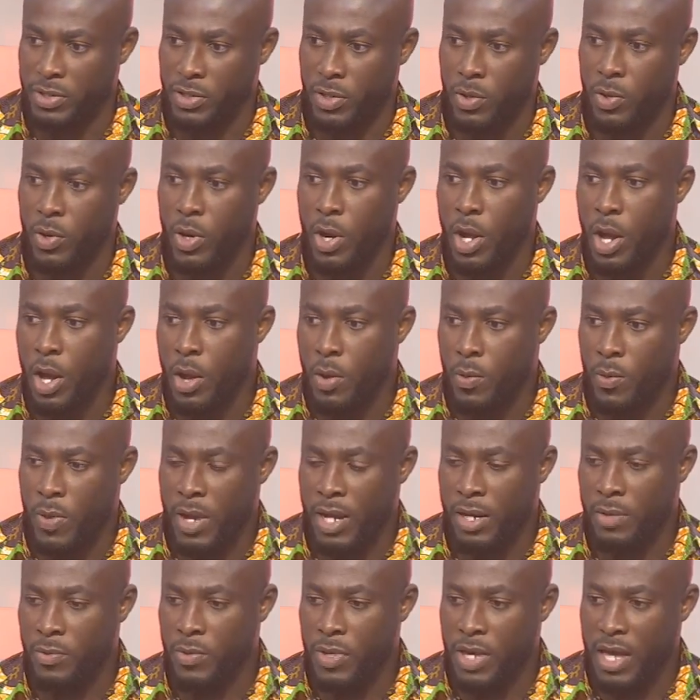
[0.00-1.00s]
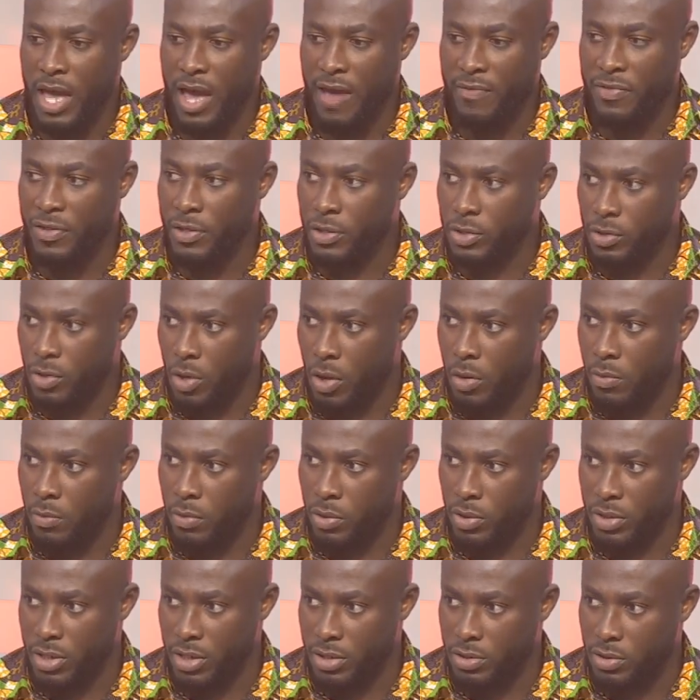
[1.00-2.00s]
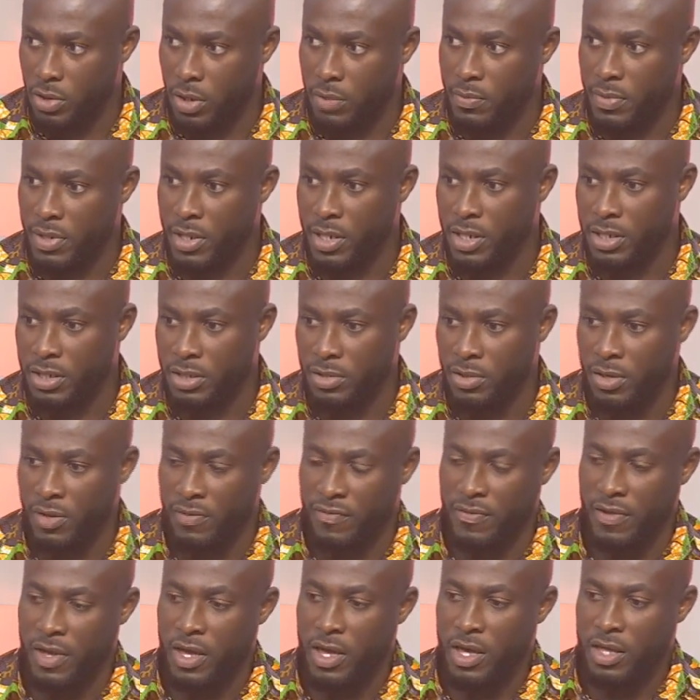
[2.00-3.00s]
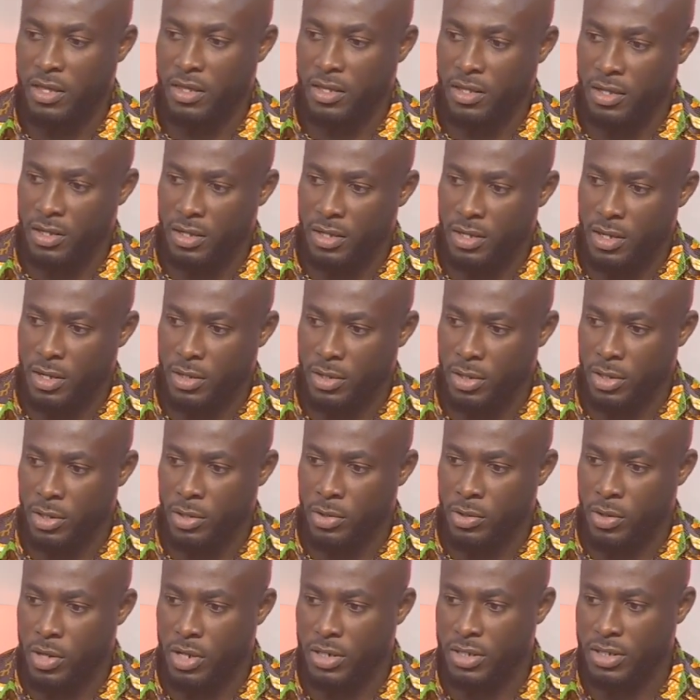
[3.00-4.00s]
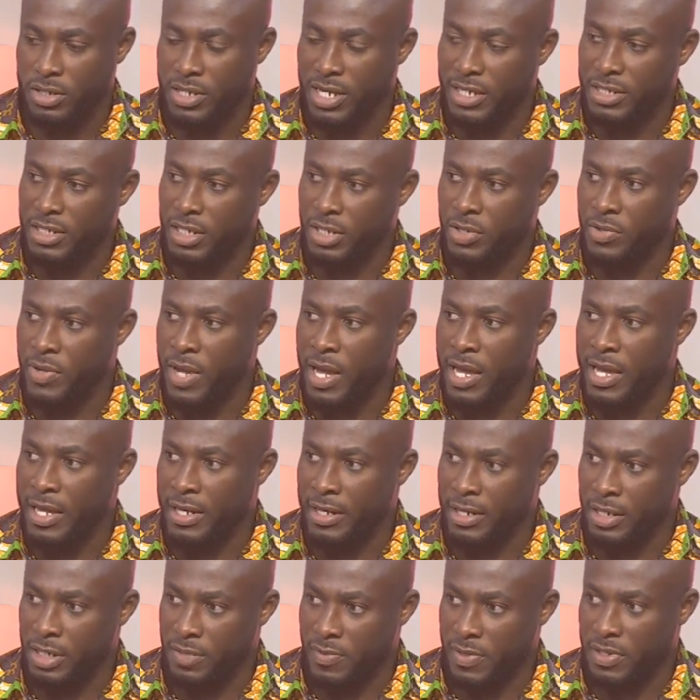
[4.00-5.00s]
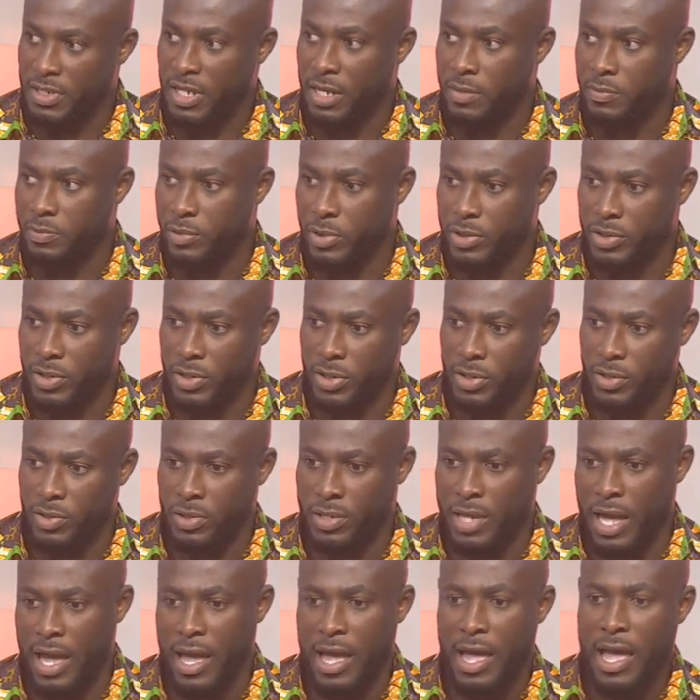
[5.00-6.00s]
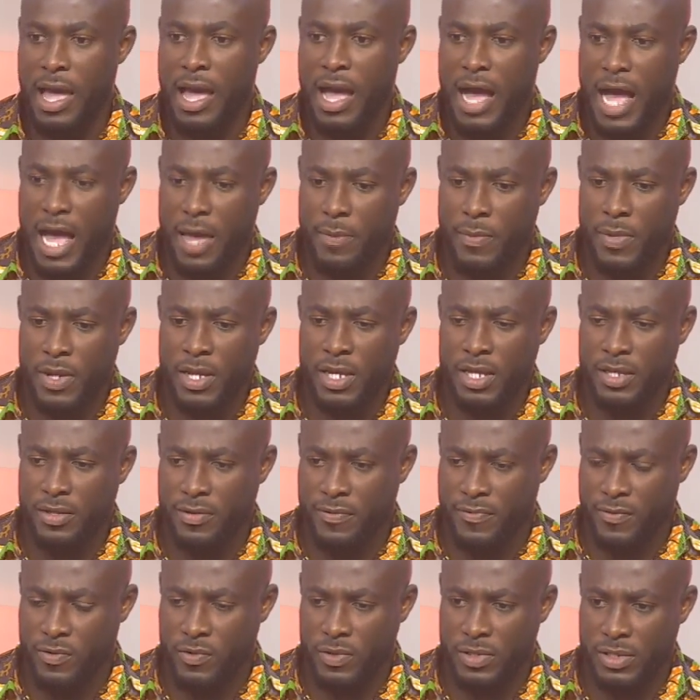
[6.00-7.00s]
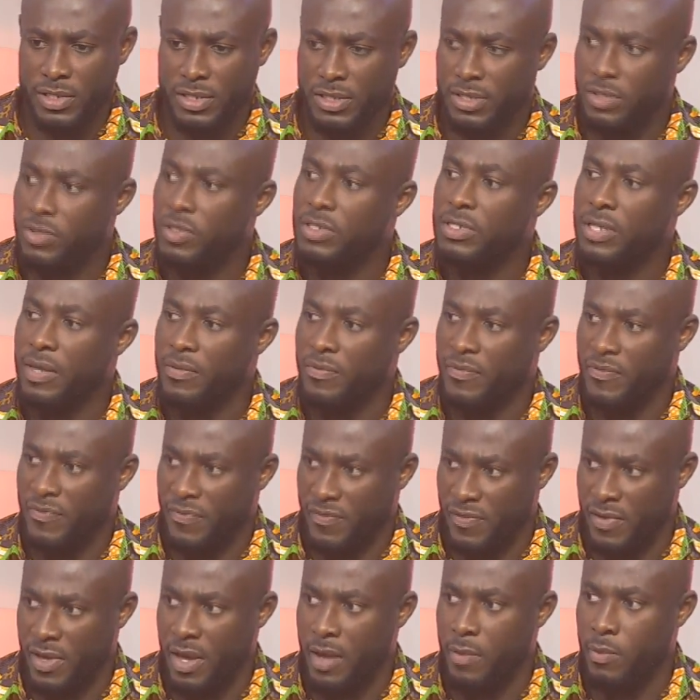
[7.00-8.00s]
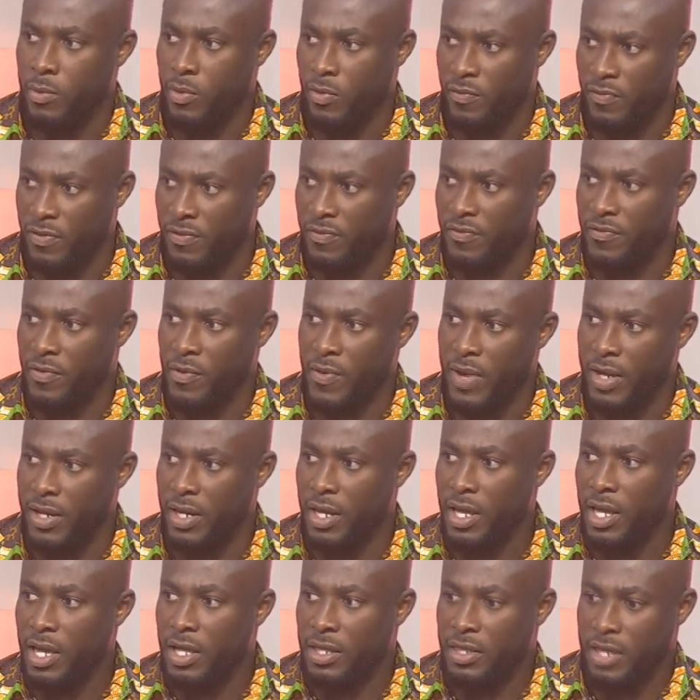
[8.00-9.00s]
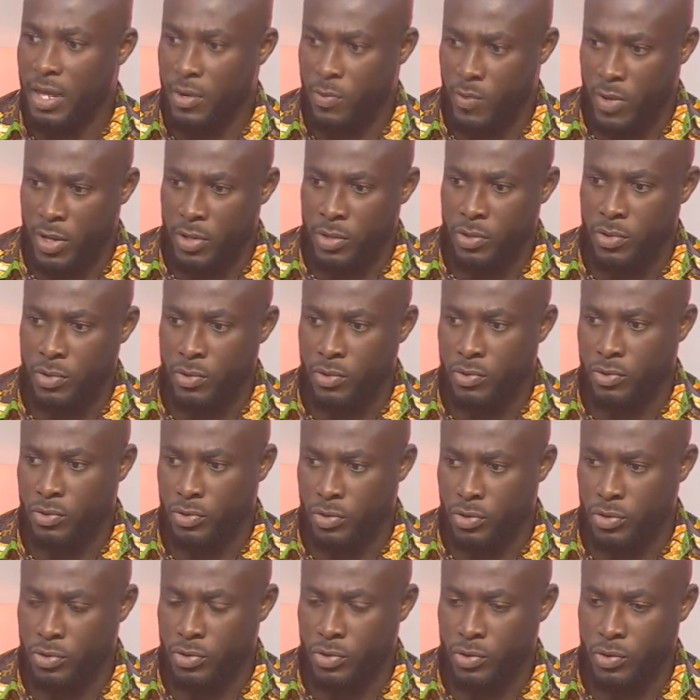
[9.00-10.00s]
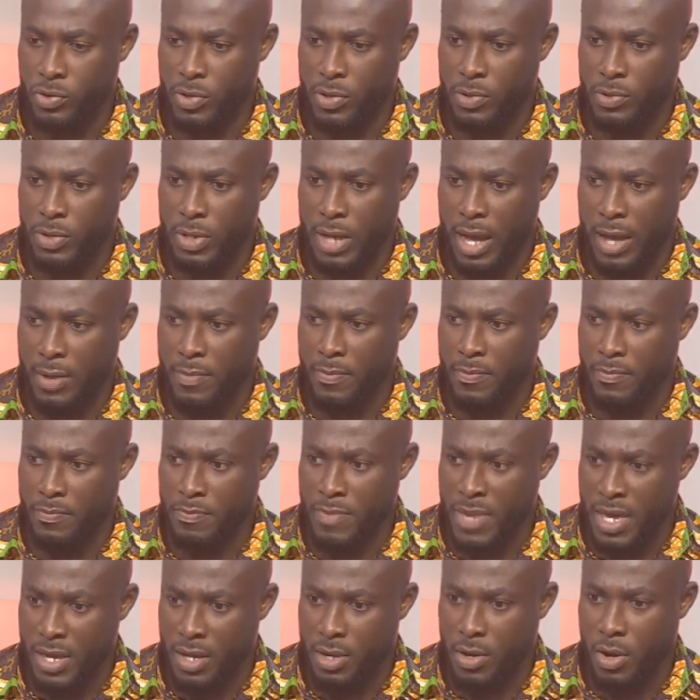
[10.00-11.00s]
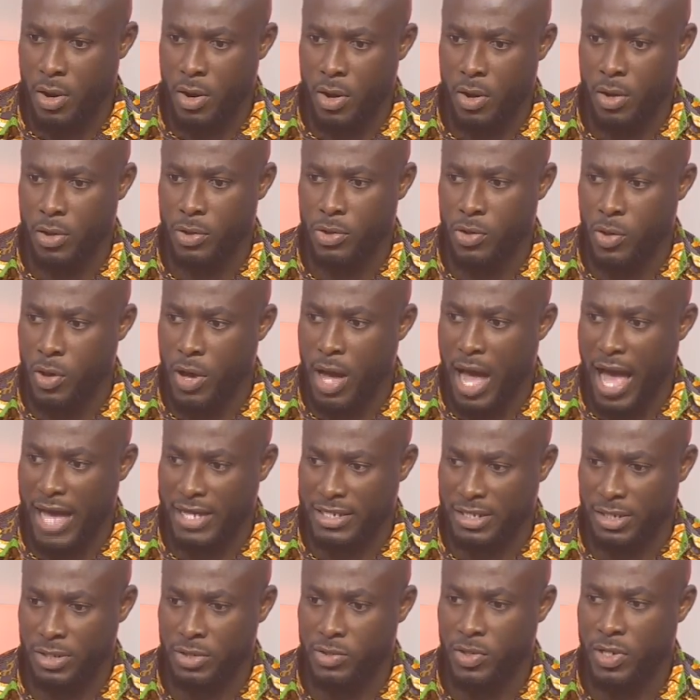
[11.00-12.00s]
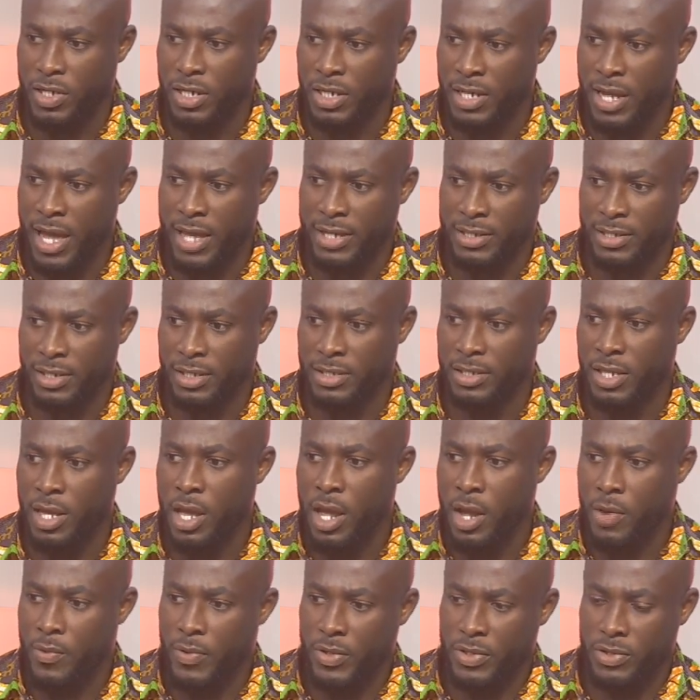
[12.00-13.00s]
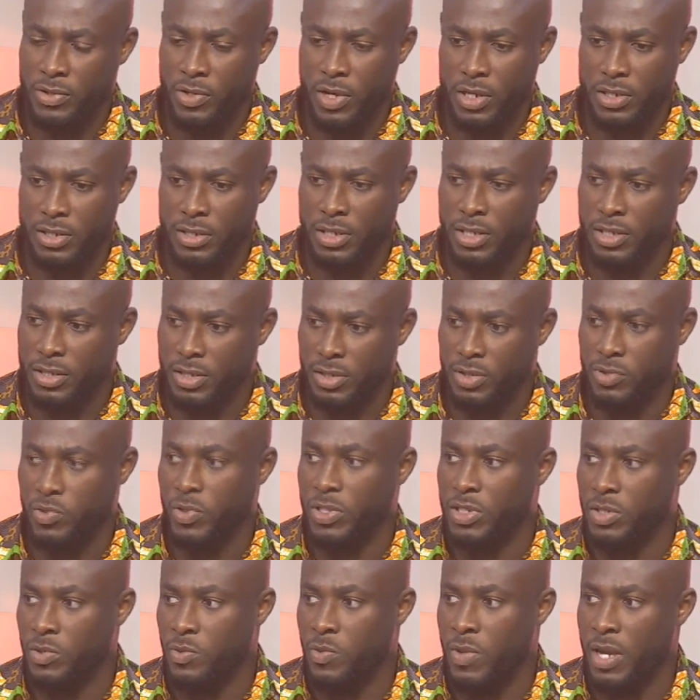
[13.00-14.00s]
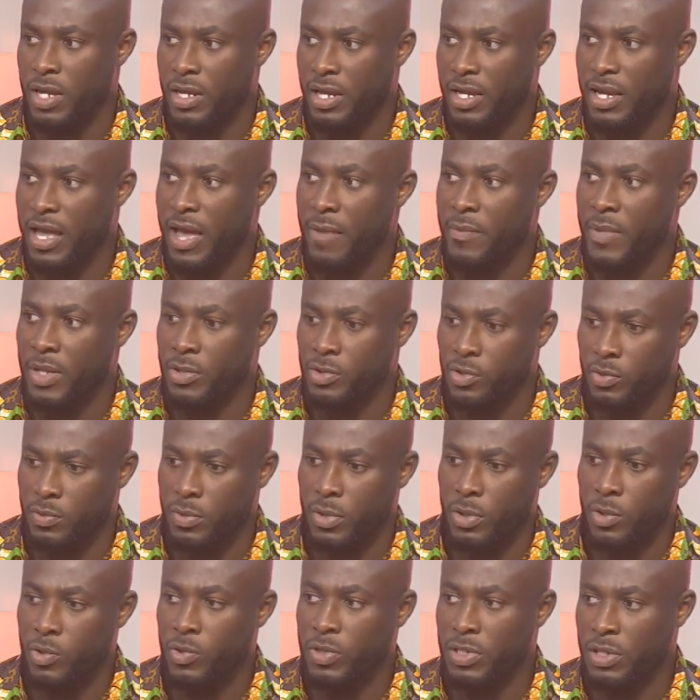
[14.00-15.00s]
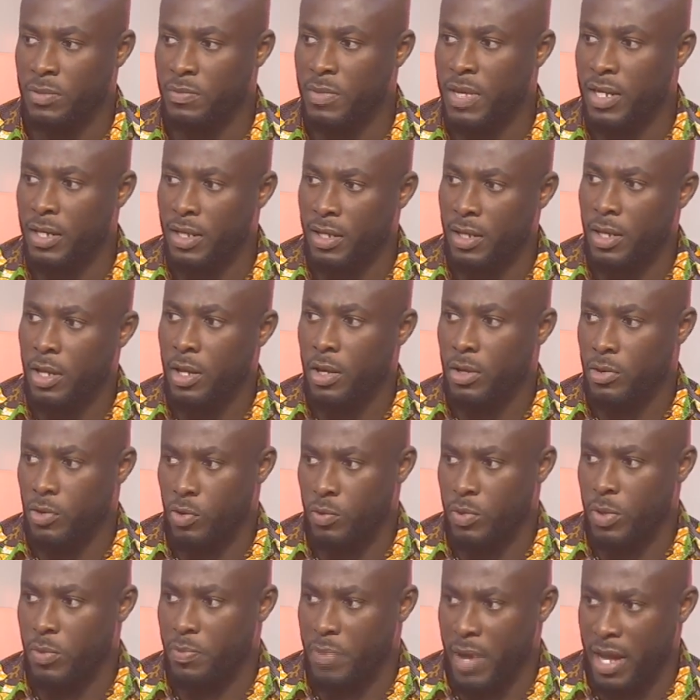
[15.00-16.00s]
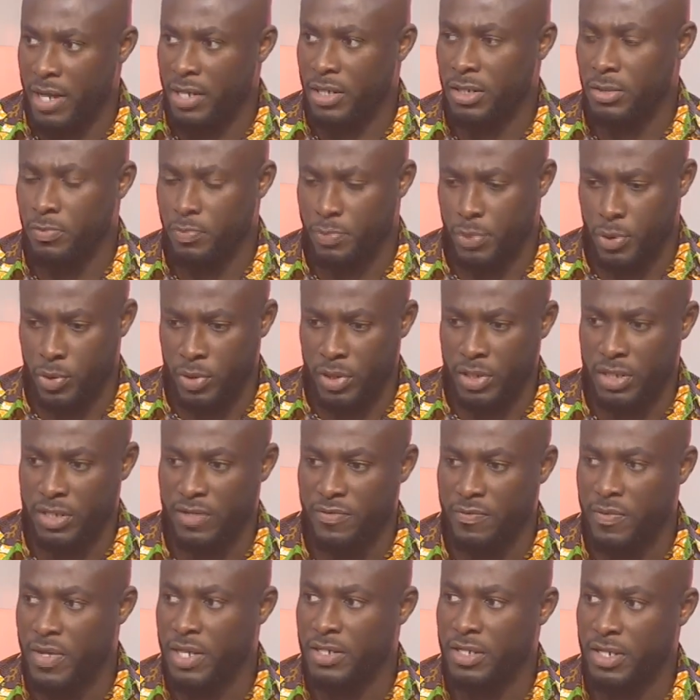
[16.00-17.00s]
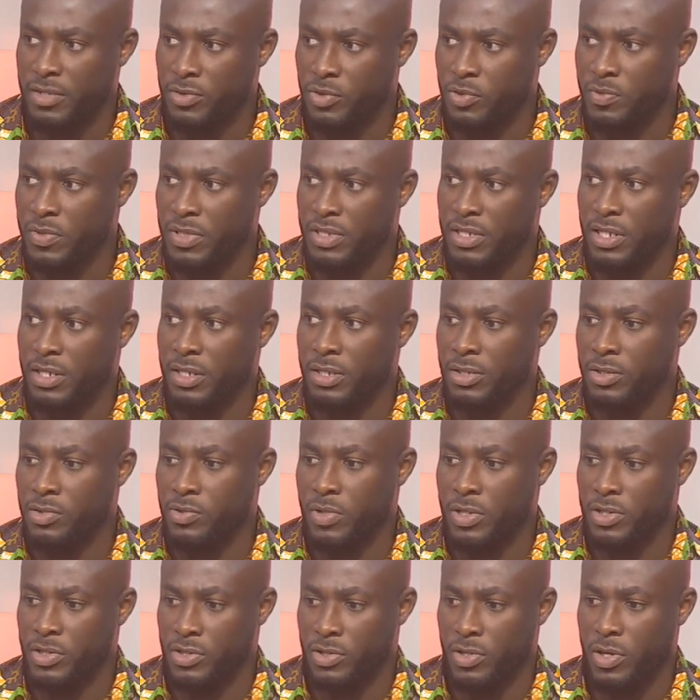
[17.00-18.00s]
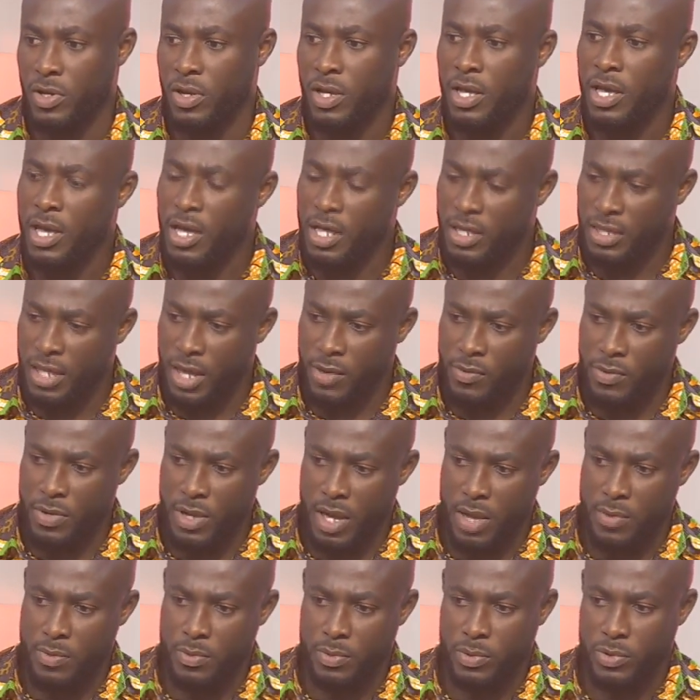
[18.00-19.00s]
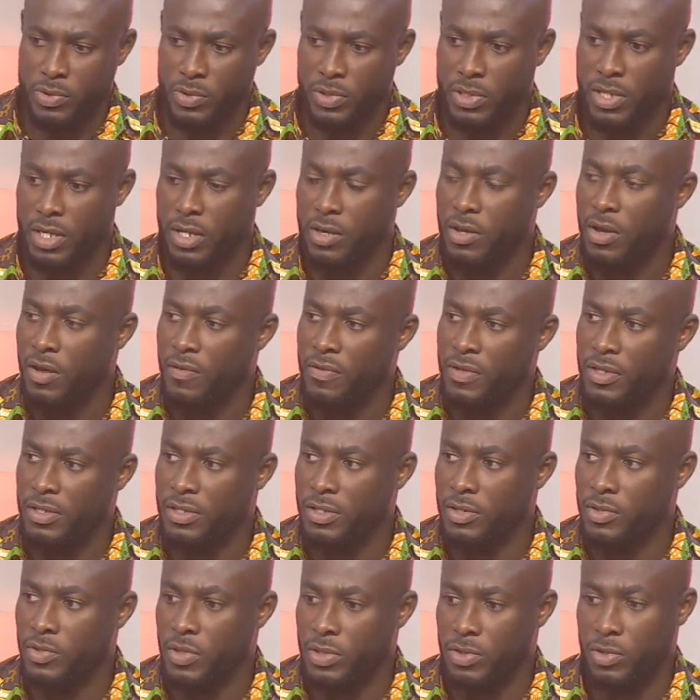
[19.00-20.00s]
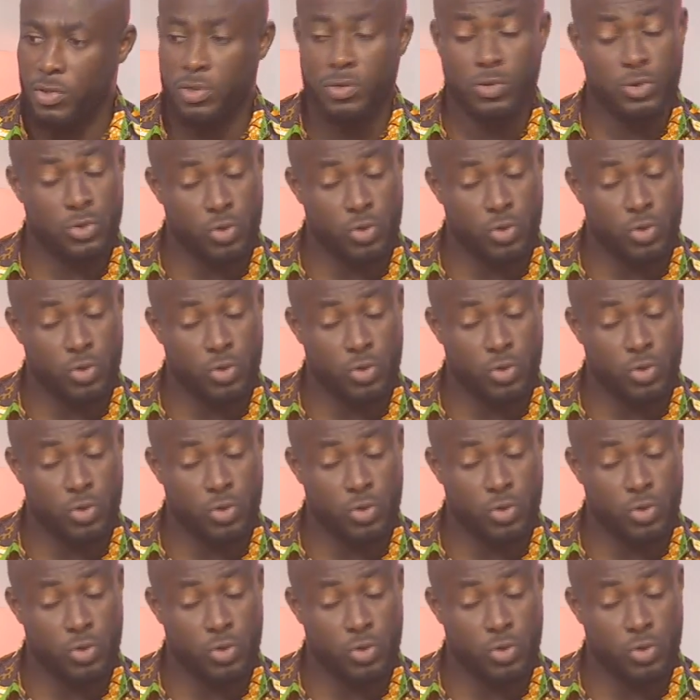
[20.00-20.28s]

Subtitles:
So when we have this combo, this combination of the Auditor General and the Special Prosecutor, I believe it will instill some fear moving forward, that when you make your actions or inactions result in a situation where the government will be losing money, you'll be punished, punitive measures will be taken to ensure that we are able to take care of this situation.